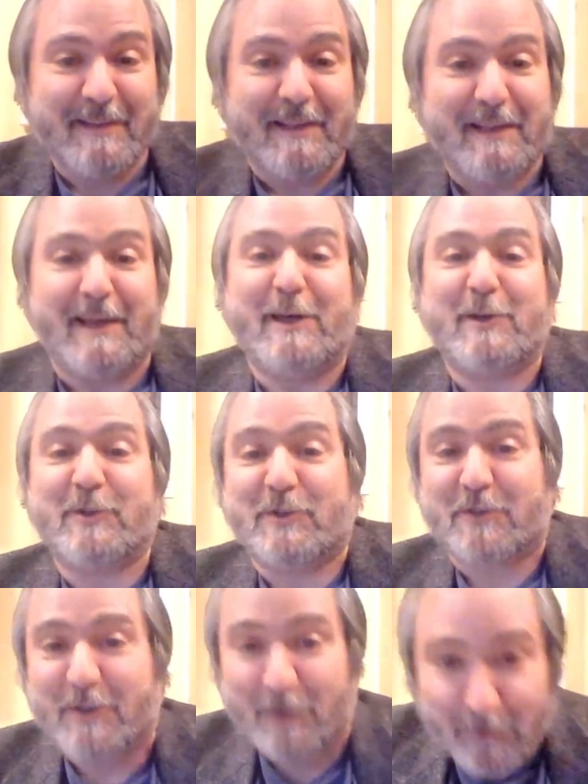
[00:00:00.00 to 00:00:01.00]

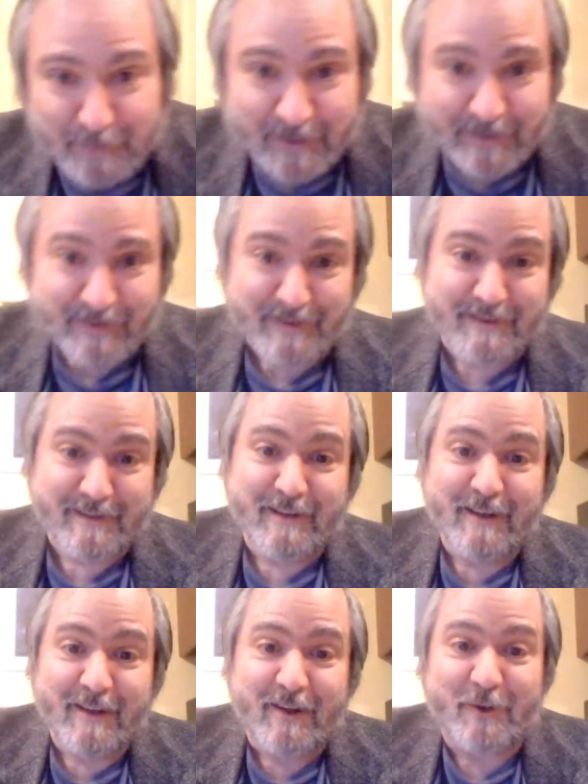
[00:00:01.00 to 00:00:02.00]
Excuse me?
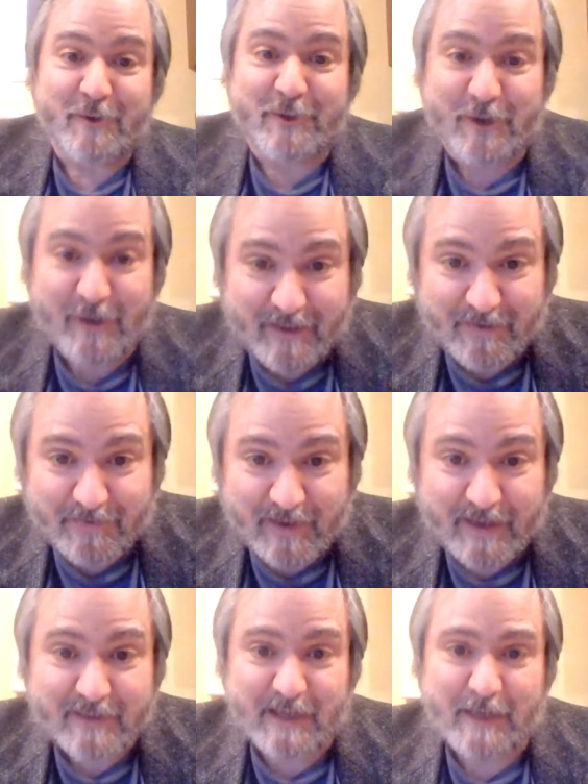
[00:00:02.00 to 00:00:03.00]
Alternative
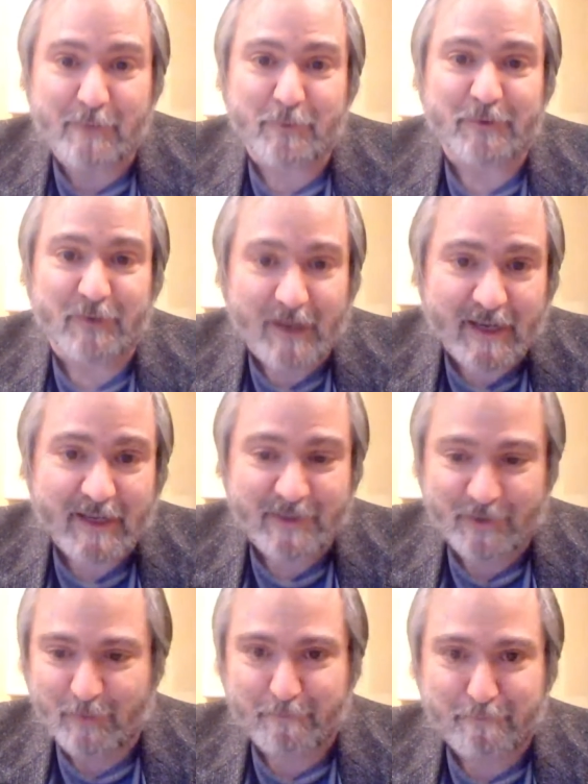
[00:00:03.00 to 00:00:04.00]
facts equals lies,
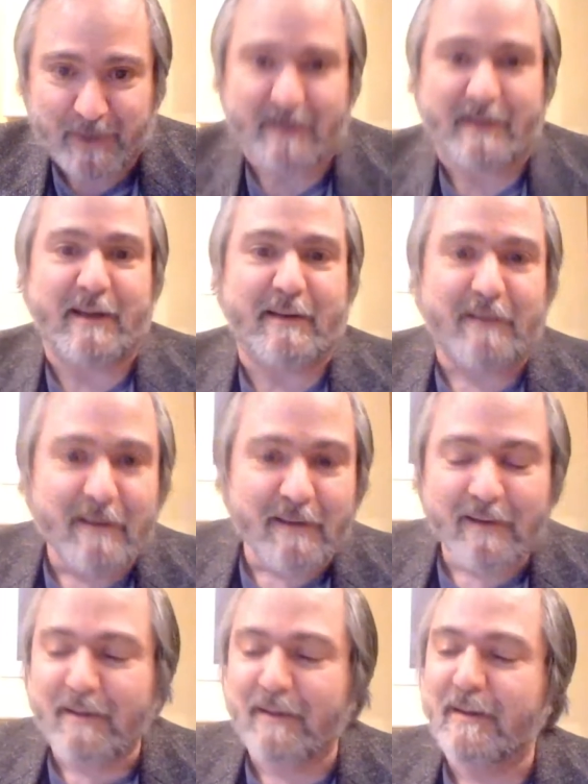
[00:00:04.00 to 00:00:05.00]
you butthead.
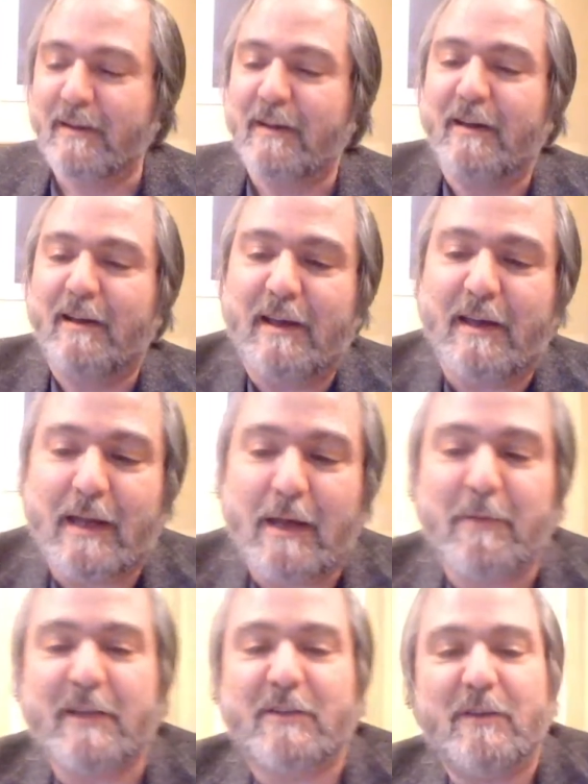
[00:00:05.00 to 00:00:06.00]
And I
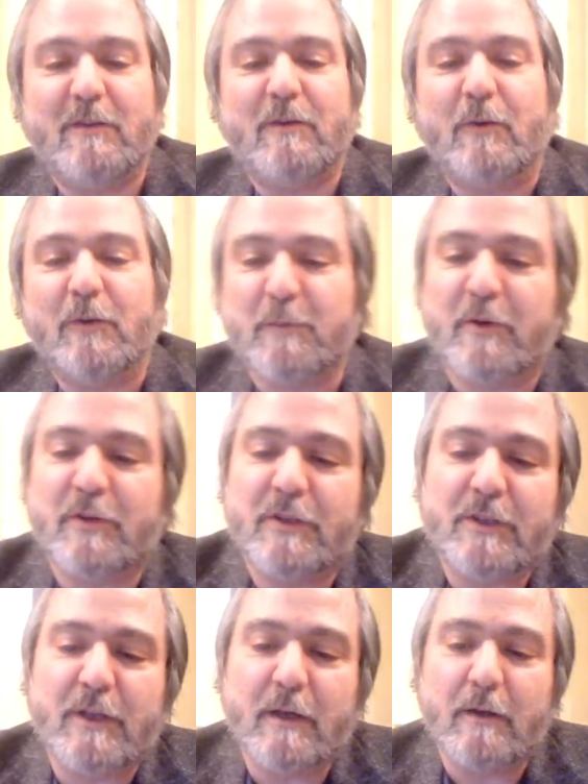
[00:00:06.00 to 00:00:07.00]
basically told this person, I
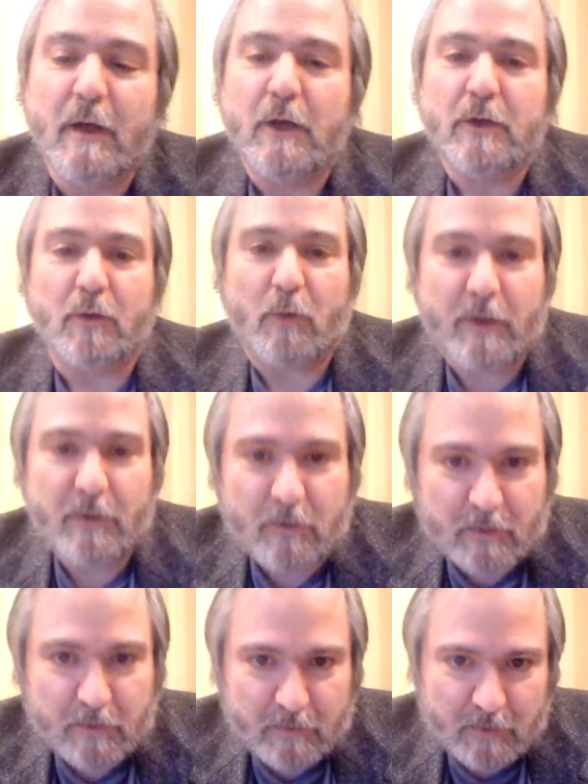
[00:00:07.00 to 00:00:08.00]
said, So what are
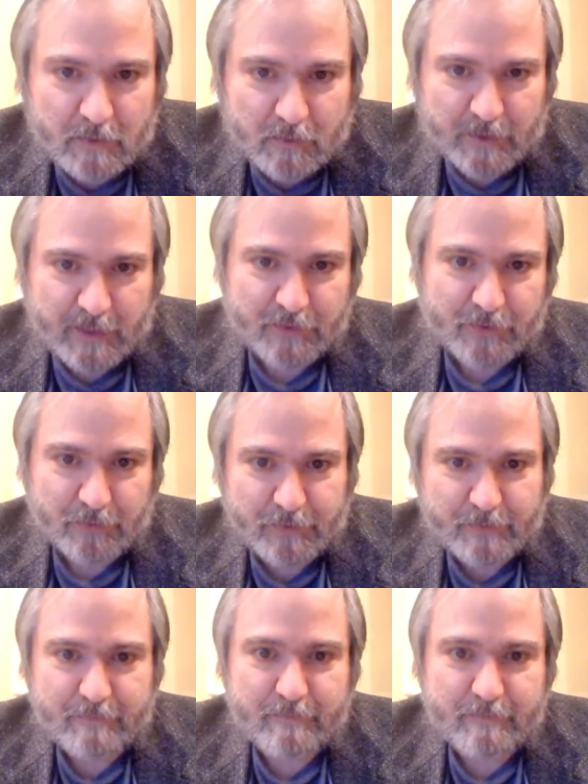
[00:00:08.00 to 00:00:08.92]
your credentials?